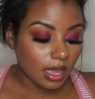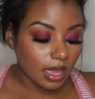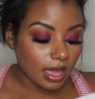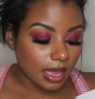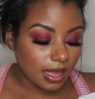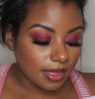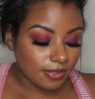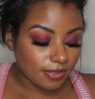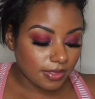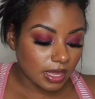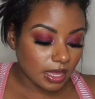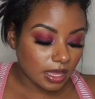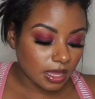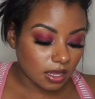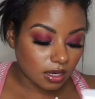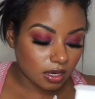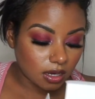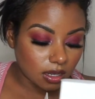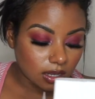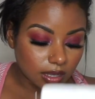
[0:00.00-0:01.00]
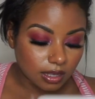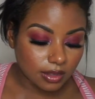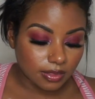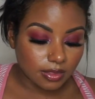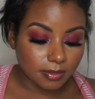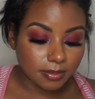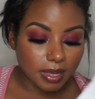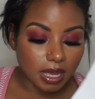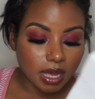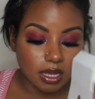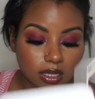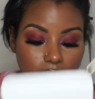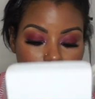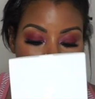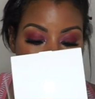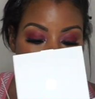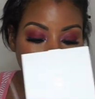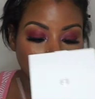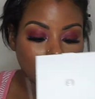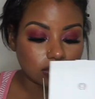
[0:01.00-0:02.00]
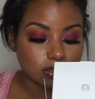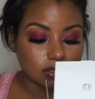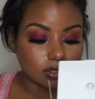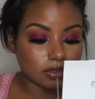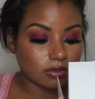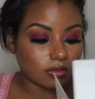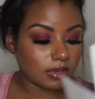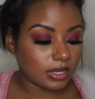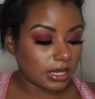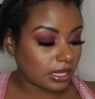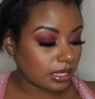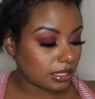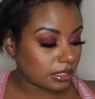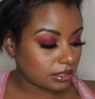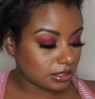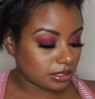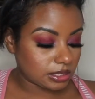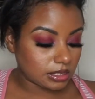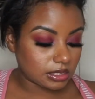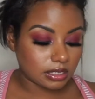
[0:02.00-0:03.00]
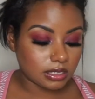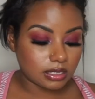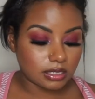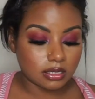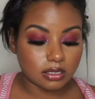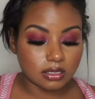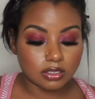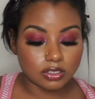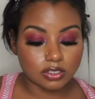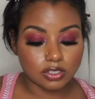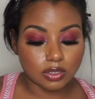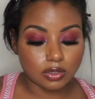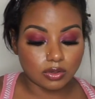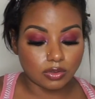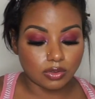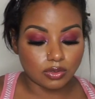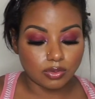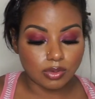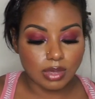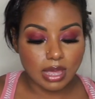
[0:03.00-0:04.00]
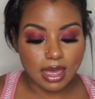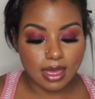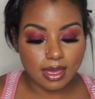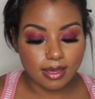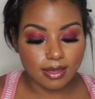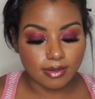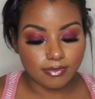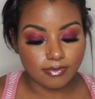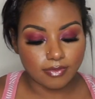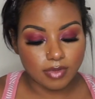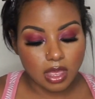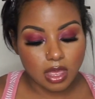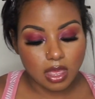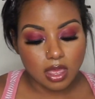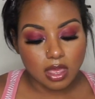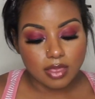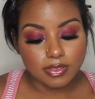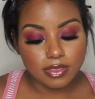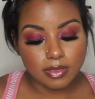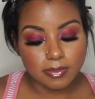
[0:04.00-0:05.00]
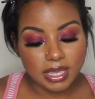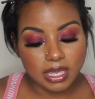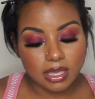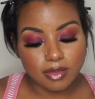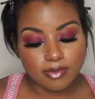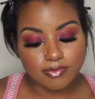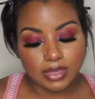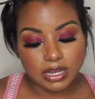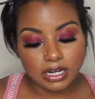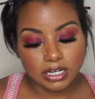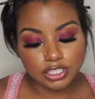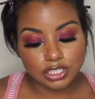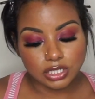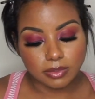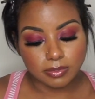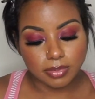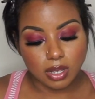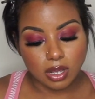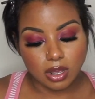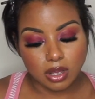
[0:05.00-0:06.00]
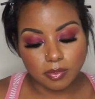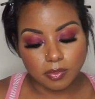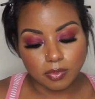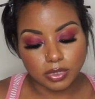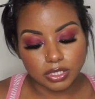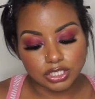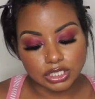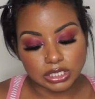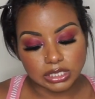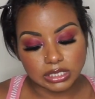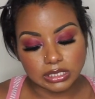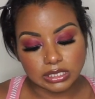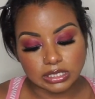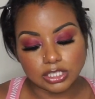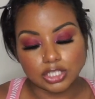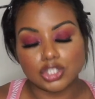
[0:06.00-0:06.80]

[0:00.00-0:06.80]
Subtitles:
and then in the box you also get, so you have the makeup vanishing balm, which is